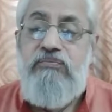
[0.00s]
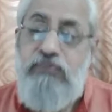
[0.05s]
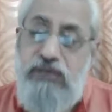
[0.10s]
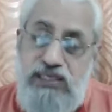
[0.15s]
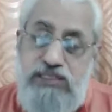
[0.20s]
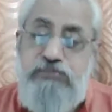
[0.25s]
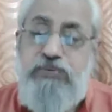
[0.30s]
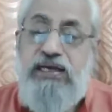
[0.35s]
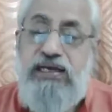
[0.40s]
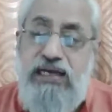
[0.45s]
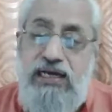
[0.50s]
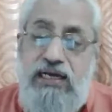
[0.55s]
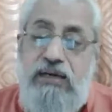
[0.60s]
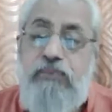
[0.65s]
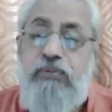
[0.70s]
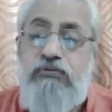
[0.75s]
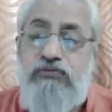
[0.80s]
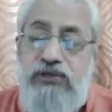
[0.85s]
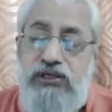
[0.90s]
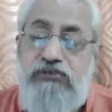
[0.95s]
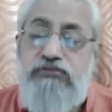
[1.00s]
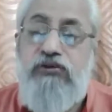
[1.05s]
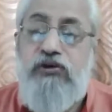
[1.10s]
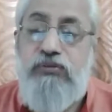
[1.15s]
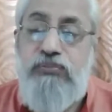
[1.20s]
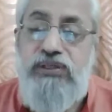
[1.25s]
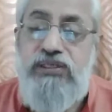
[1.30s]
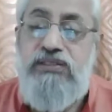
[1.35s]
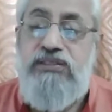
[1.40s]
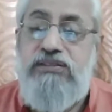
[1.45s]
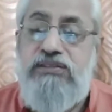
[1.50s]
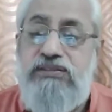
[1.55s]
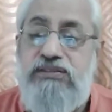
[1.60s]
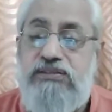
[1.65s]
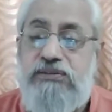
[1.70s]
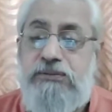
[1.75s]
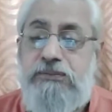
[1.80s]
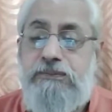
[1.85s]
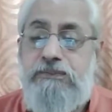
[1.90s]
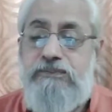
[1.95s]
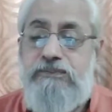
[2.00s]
Please make a cup of tea for me.